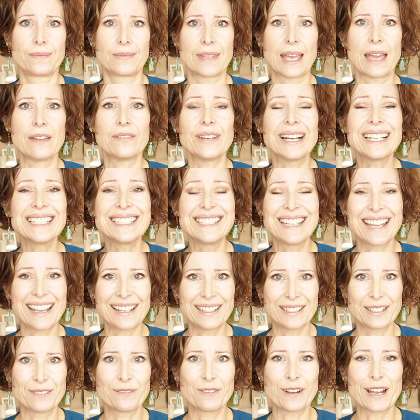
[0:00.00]
have
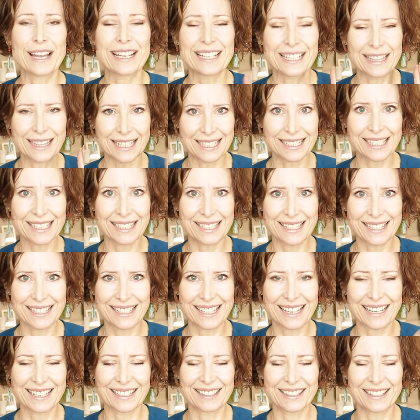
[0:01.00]
identified, and this is the
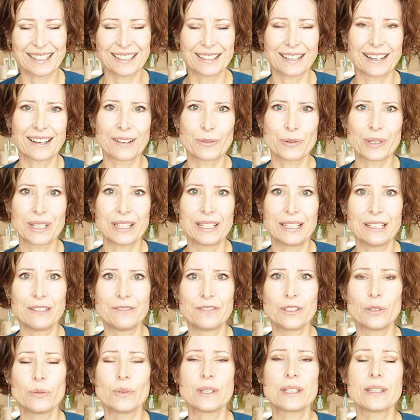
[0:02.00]
second thing that I want to
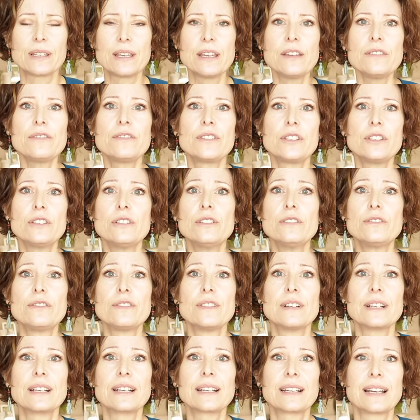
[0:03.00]
leave you with, if
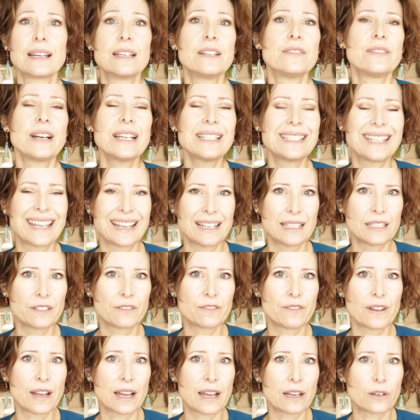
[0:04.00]
you've kind of
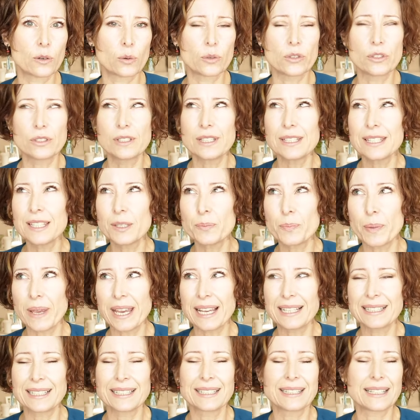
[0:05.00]
identified or you
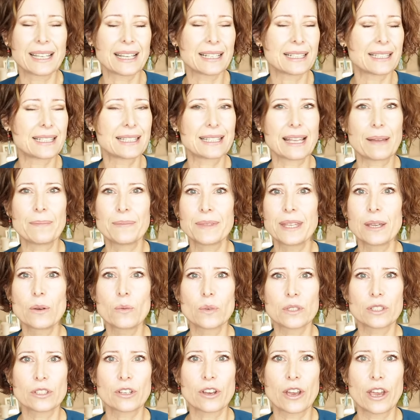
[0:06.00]
suspected that something
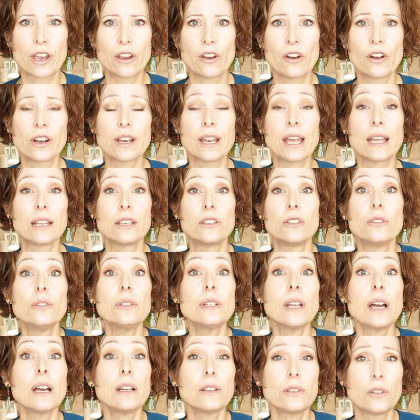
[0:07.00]
was going on and you
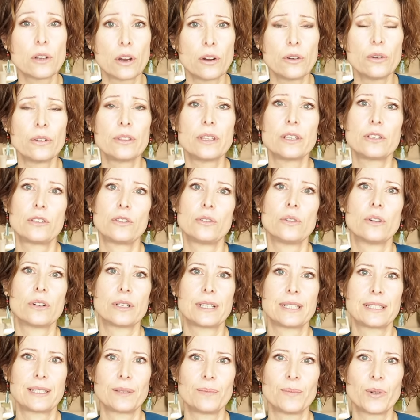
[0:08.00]
now know that you are
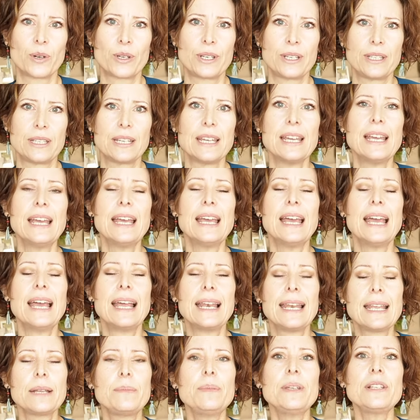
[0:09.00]
disembodied,
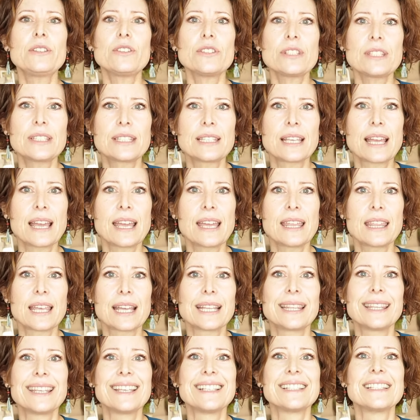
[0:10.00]
let me just say
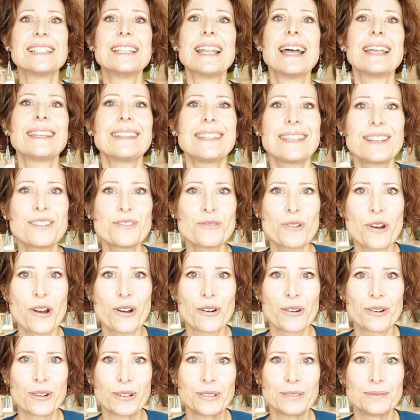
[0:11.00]
that there's nothing
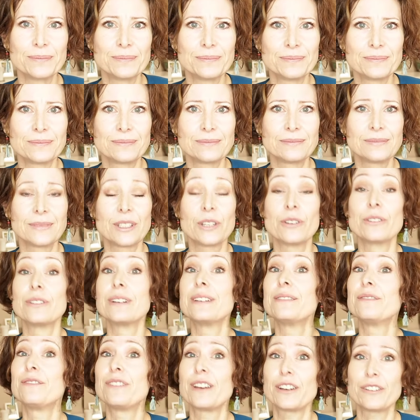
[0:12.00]
wrong. You're
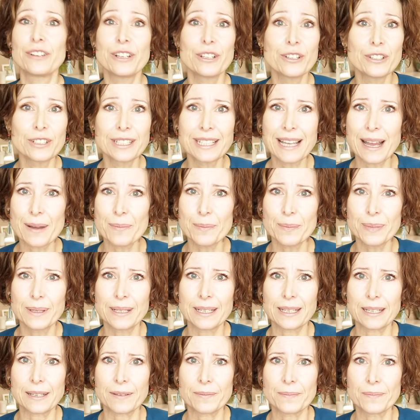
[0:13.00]
in very good
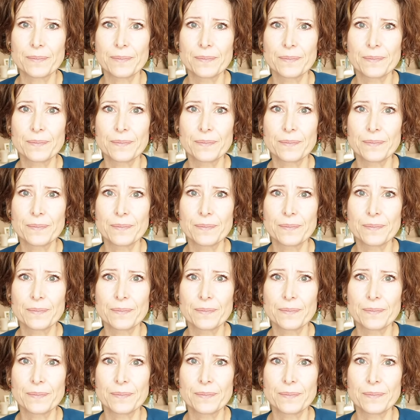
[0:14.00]
company.